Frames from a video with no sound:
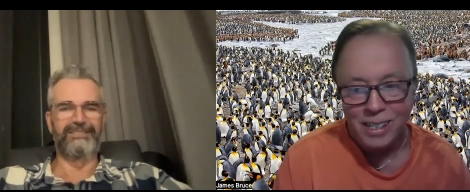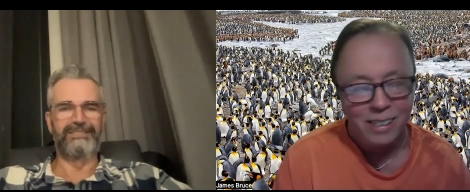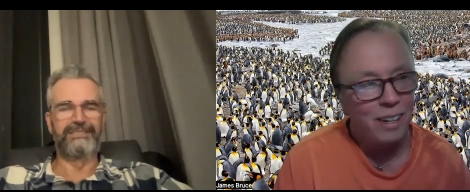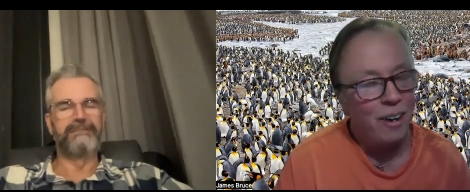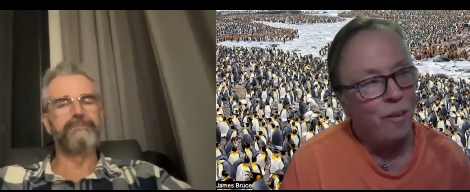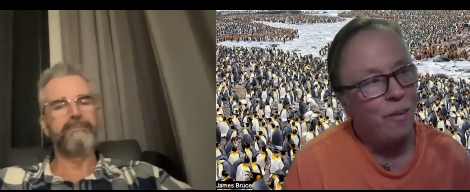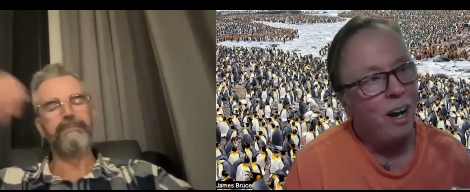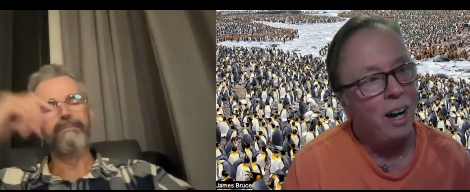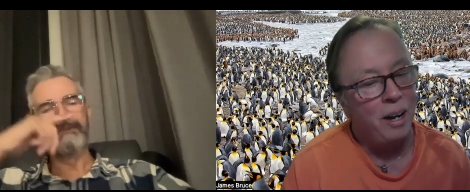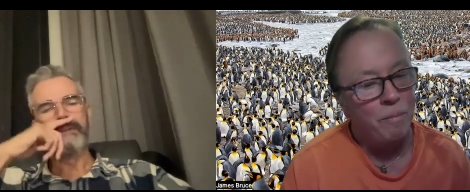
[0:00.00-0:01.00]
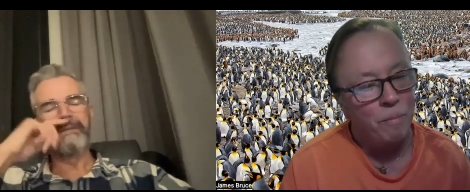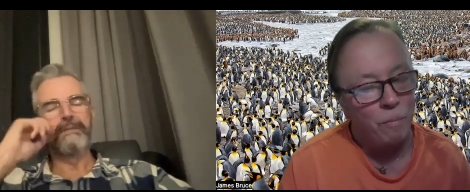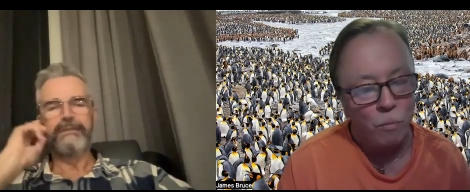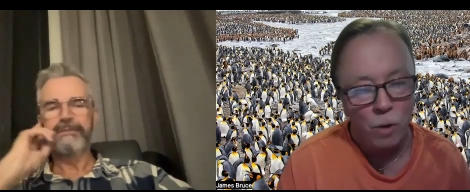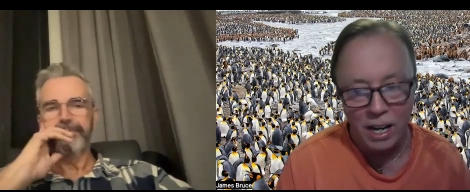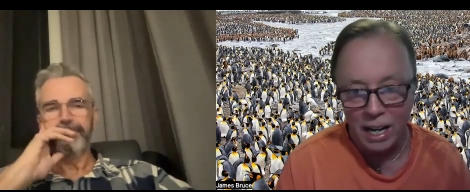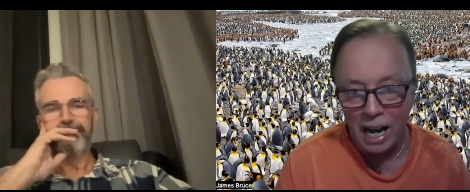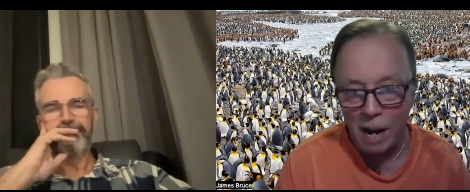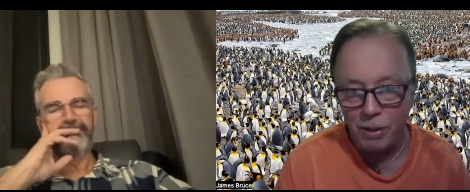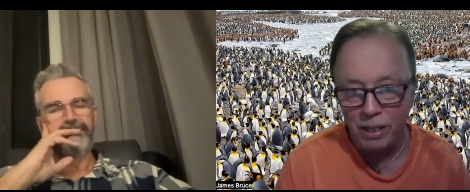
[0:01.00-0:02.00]
Speaker 1: So um, what had
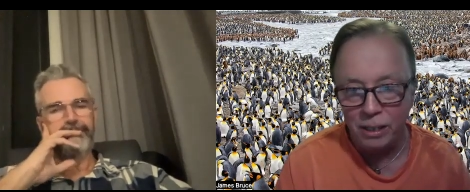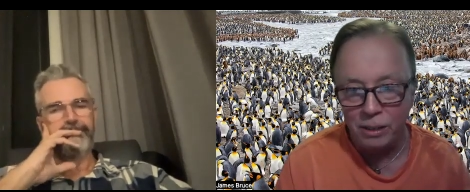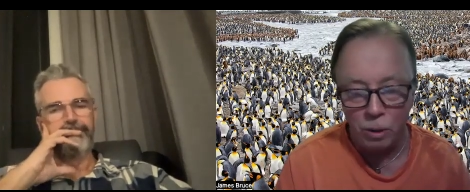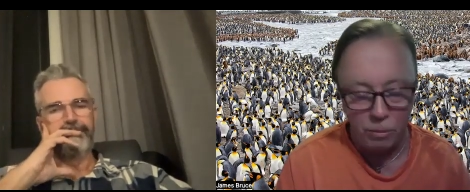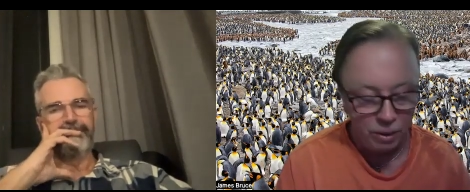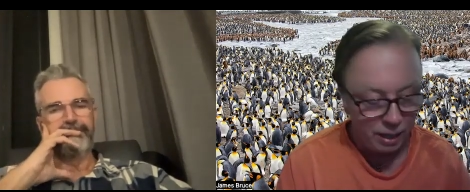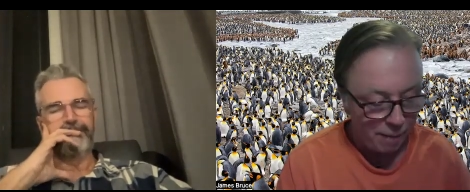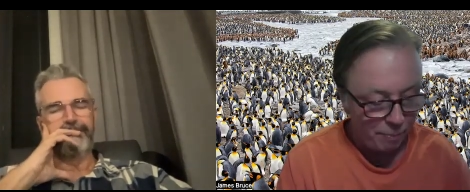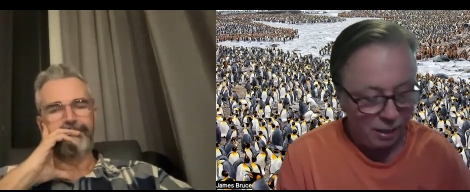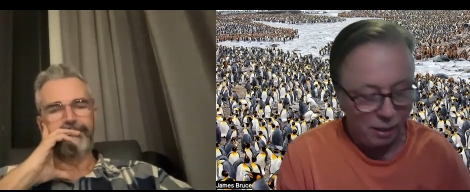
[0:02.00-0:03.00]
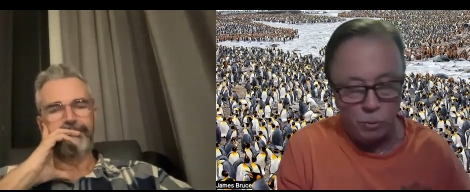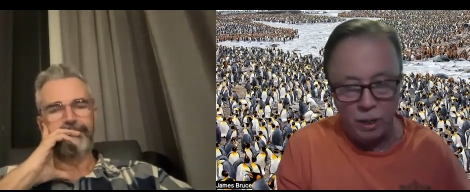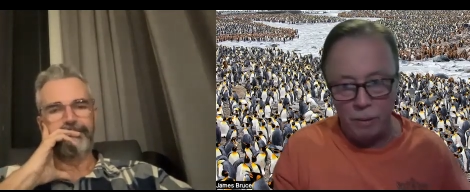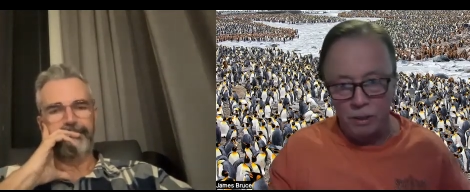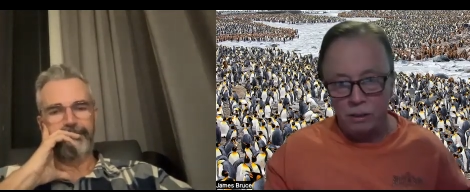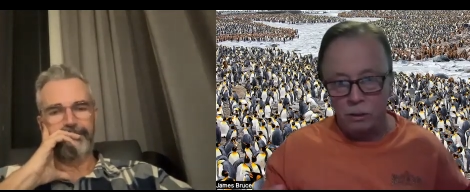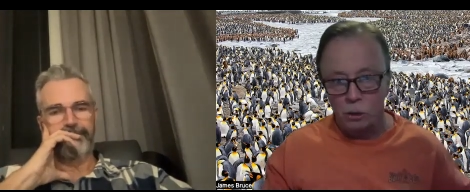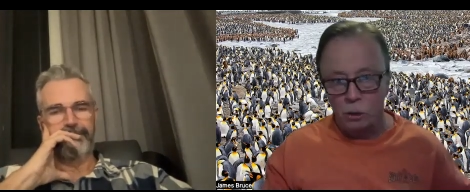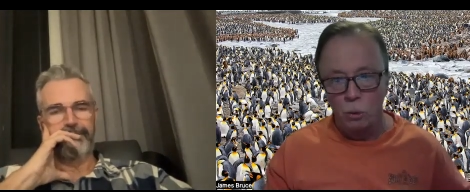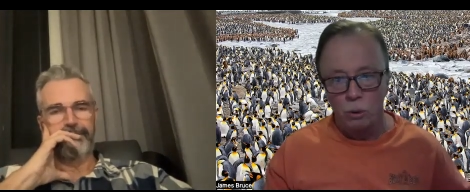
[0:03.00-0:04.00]
happened is what would happen is when I was at
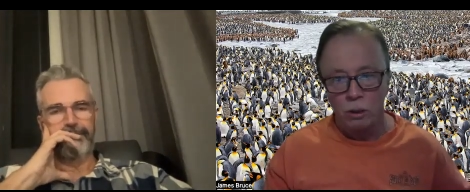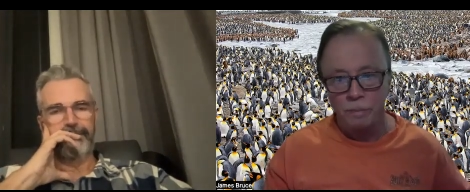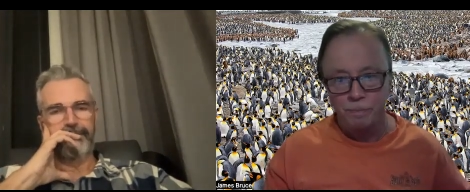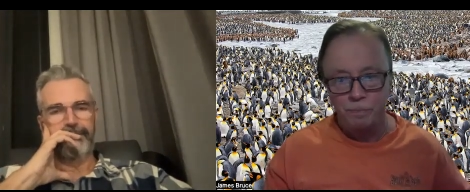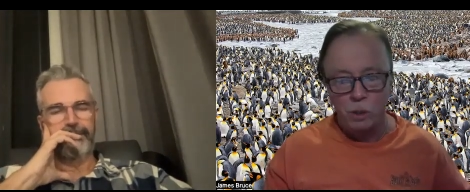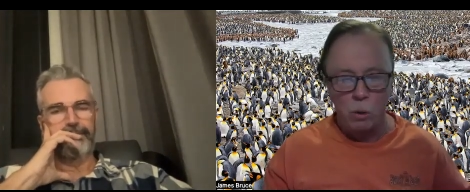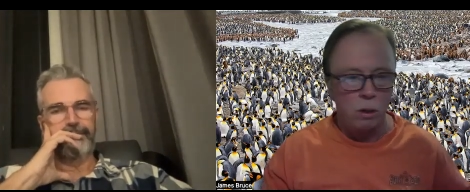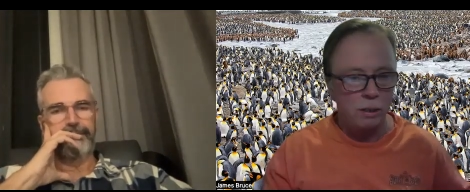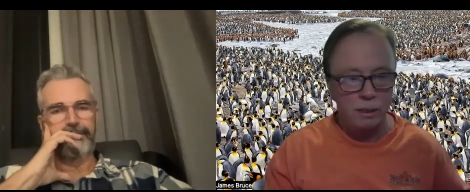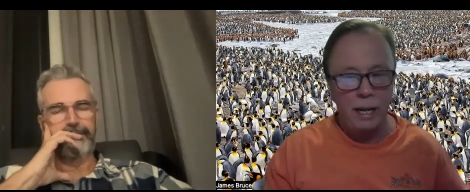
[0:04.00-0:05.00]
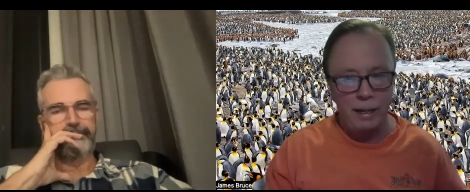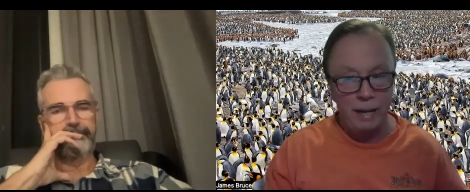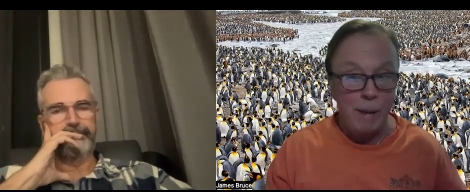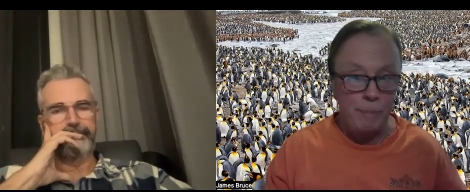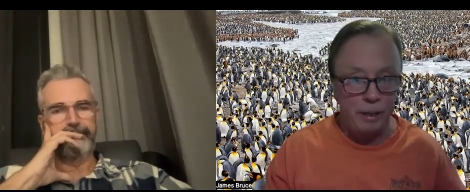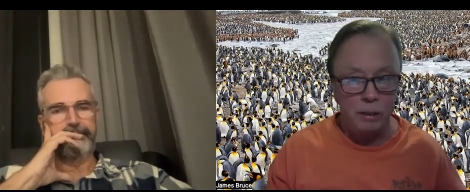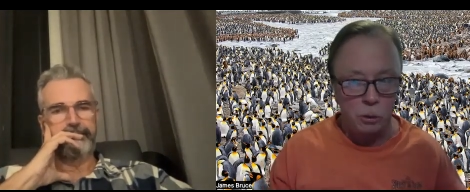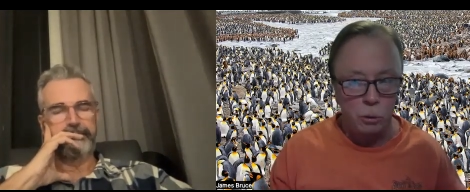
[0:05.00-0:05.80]
school, or it happened at